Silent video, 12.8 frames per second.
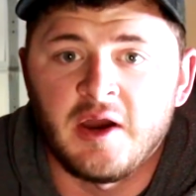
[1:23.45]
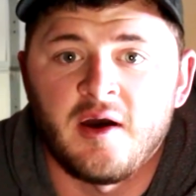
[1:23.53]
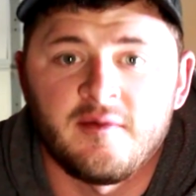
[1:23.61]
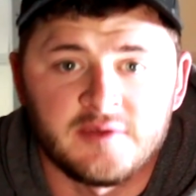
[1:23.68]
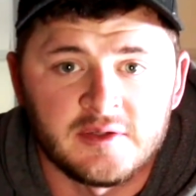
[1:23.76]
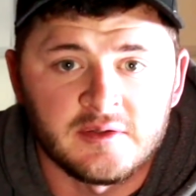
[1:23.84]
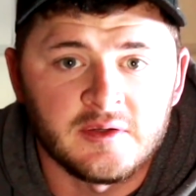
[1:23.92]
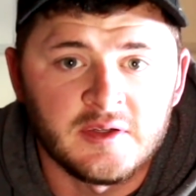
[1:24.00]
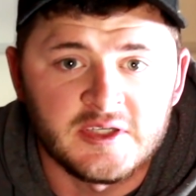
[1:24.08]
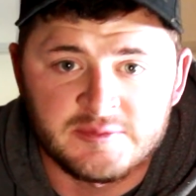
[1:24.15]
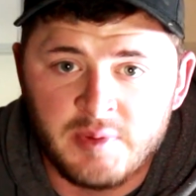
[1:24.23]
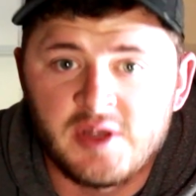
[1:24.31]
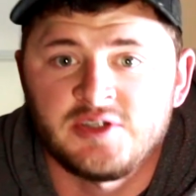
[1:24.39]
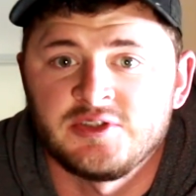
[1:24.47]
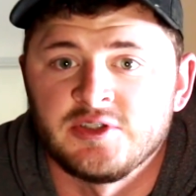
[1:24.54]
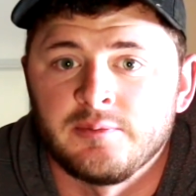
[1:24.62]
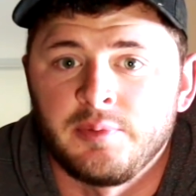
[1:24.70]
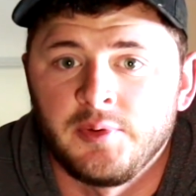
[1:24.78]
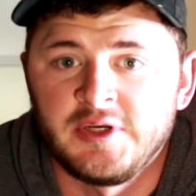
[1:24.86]
often, especially
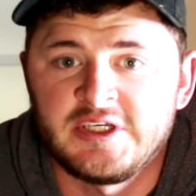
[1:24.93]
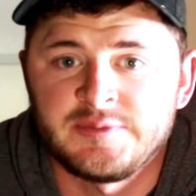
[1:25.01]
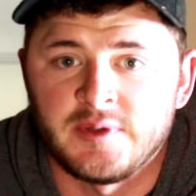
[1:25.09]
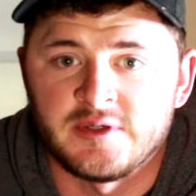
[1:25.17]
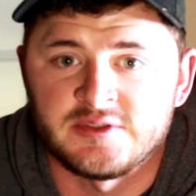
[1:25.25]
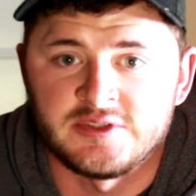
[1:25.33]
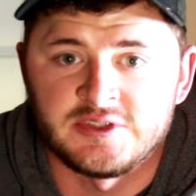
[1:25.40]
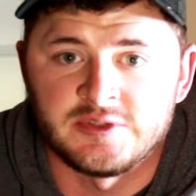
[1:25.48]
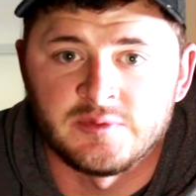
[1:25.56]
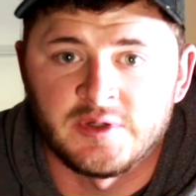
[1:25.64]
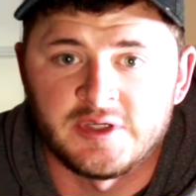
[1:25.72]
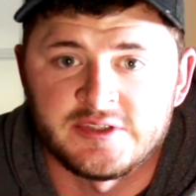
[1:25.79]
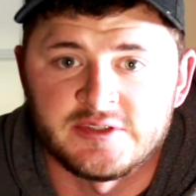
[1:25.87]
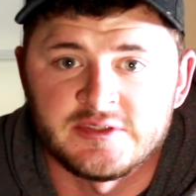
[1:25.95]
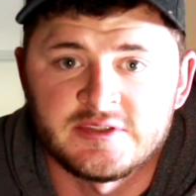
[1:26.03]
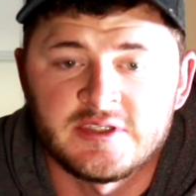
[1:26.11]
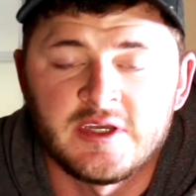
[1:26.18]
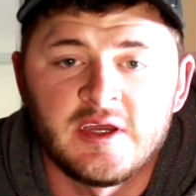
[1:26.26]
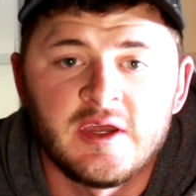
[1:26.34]
during pre-spawn
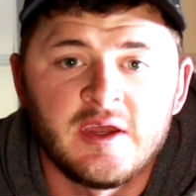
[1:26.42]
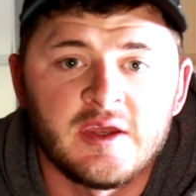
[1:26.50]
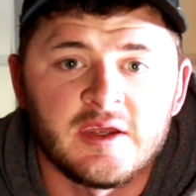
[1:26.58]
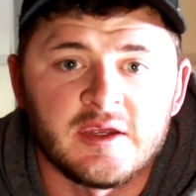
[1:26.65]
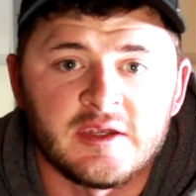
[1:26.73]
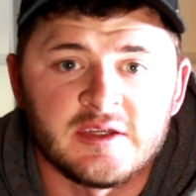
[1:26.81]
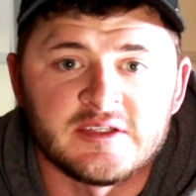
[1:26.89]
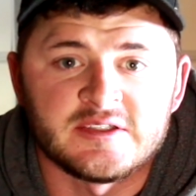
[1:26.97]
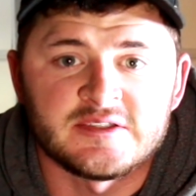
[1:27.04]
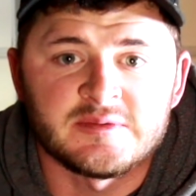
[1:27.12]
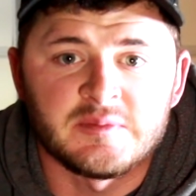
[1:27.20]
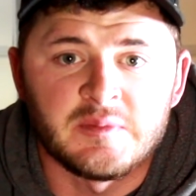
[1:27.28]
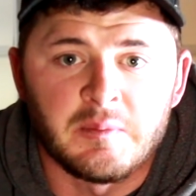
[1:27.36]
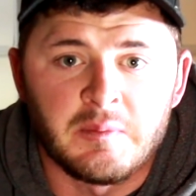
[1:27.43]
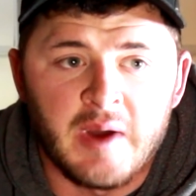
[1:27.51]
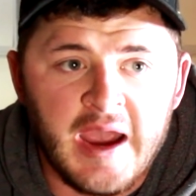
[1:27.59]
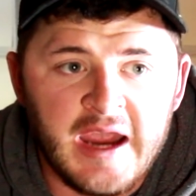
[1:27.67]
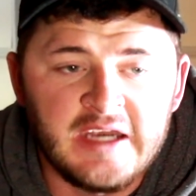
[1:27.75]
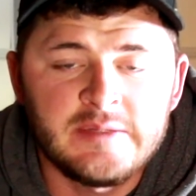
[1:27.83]
situations, is
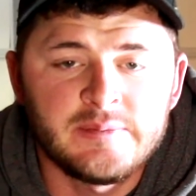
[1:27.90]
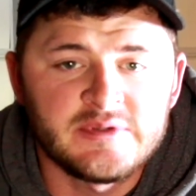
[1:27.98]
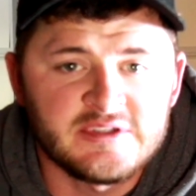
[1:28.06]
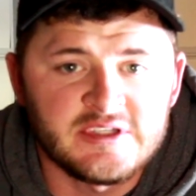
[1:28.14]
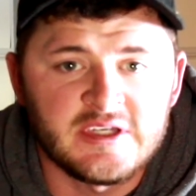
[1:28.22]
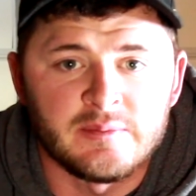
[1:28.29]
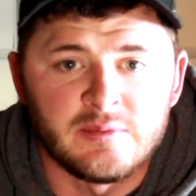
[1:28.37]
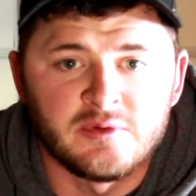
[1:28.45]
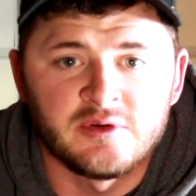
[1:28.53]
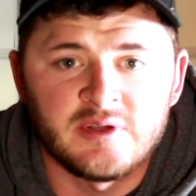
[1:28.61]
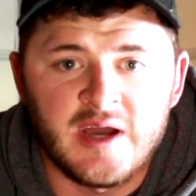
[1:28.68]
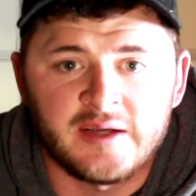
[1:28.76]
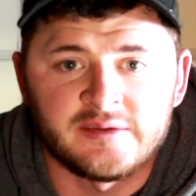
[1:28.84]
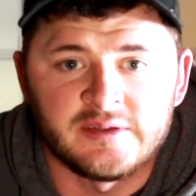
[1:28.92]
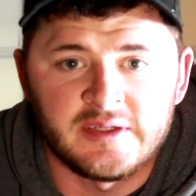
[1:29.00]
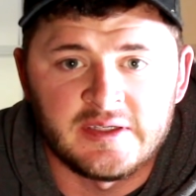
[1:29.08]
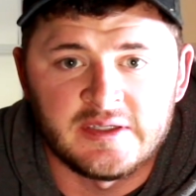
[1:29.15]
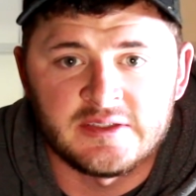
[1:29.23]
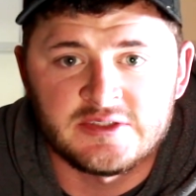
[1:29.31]
80% more likely to
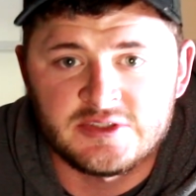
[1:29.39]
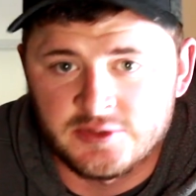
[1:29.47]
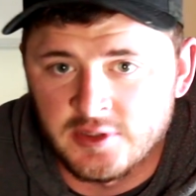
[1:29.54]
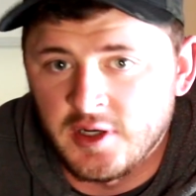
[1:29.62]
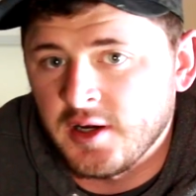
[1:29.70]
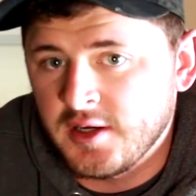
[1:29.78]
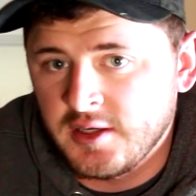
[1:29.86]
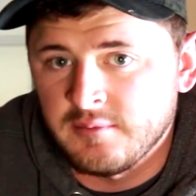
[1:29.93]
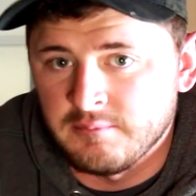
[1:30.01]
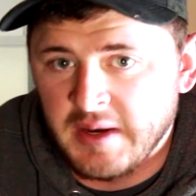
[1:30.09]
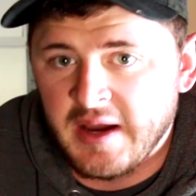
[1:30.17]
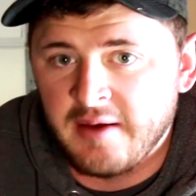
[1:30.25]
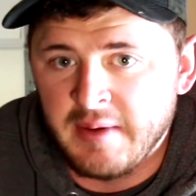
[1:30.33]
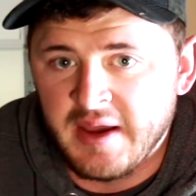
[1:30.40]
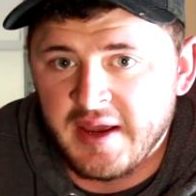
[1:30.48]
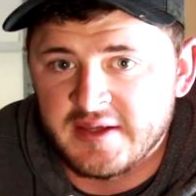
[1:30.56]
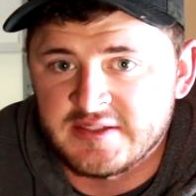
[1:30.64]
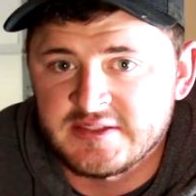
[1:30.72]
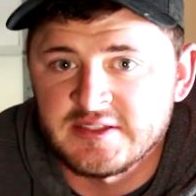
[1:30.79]
get struck by a
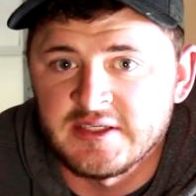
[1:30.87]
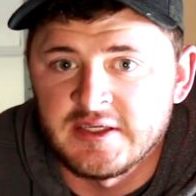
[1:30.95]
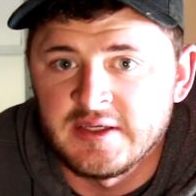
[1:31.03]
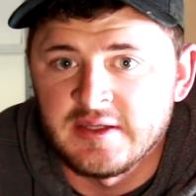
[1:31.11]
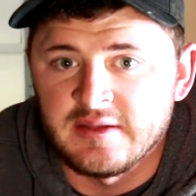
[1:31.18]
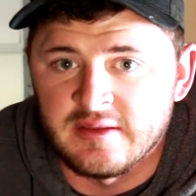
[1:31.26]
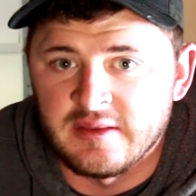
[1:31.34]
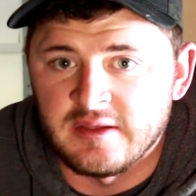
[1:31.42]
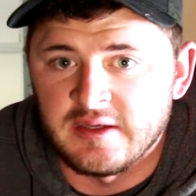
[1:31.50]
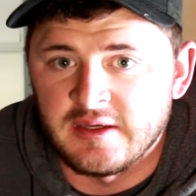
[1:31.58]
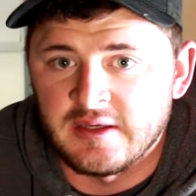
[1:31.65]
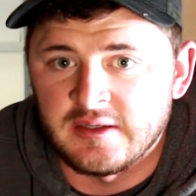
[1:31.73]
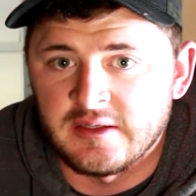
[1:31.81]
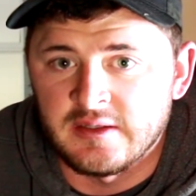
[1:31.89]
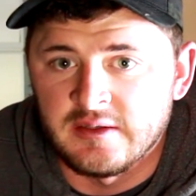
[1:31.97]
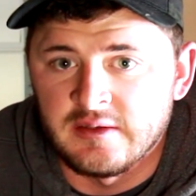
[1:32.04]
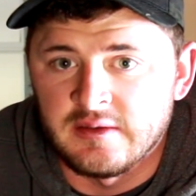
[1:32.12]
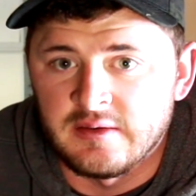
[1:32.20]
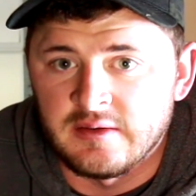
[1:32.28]
bass than
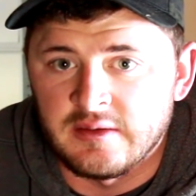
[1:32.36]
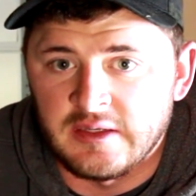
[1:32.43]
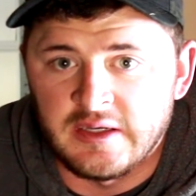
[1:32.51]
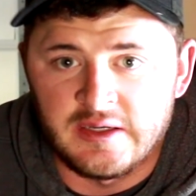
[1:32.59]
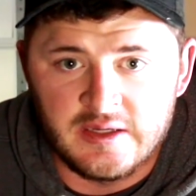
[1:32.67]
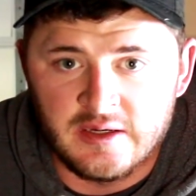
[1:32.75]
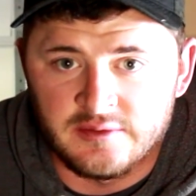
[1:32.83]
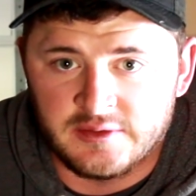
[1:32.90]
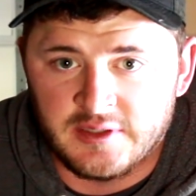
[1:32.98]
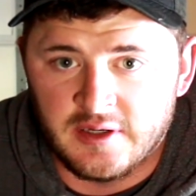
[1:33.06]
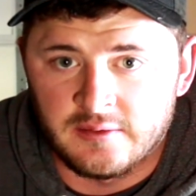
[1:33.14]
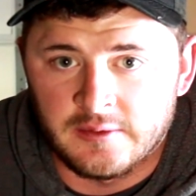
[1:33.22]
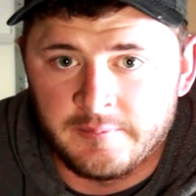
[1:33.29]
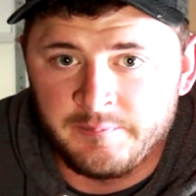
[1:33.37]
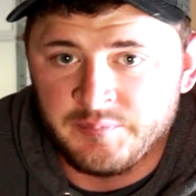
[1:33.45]
any other color.